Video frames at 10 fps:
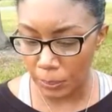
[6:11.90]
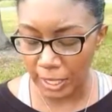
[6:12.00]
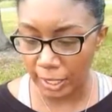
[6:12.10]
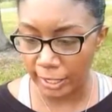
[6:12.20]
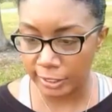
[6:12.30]

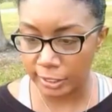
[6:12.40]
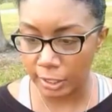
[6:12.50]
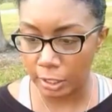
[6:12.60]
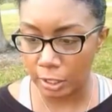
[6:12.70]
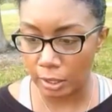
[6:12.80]
Because
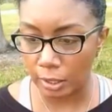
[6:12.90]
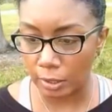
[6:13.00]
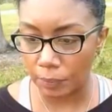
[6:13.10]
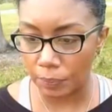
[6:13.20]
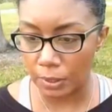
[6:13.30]

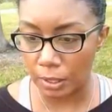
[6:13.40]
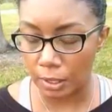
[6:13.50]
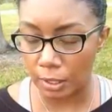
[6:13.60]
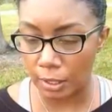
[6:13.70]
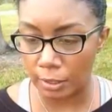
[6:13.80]

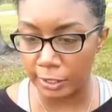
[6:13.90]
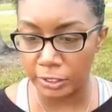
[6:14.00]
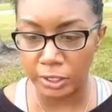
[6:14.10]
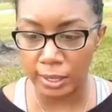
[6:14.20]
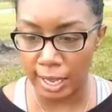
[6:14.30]

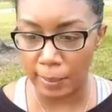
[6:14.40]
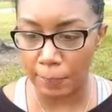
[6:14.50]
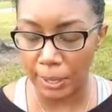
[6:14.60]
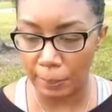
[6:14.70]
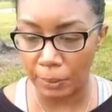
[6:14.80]
there's a lot
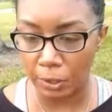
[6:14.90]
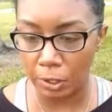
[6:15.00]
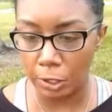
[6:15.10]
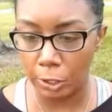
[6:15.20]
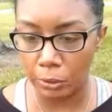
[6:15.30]
of
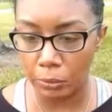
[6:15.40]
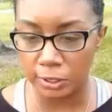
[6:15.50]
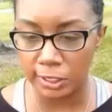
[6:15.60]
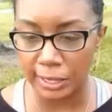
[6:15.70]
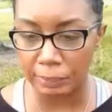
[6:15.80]
people
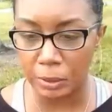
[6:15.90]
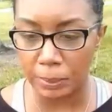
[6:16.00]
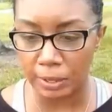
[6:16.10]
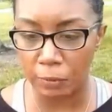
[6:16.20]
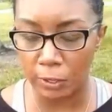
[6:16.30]
who seem
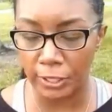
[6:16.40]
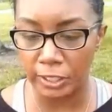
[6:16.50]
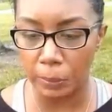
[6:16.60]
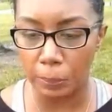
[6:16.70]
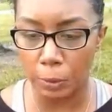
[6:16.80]
to be
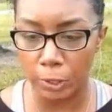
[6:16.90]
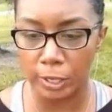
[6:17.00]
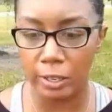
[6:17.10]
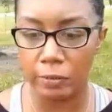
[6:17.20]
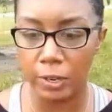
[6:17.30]
very
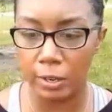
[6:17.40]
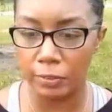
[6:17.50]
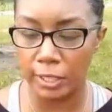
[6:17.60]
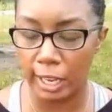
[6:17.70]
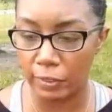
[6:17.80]
supportive
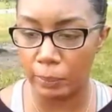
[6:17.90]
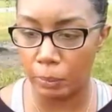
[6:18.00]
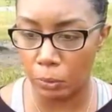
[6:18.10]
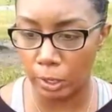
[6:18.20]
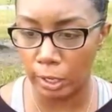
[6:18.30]
of
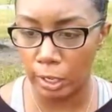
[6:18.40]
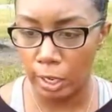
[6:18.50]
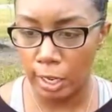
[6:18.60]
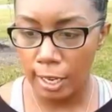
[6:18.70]
Kevin Moore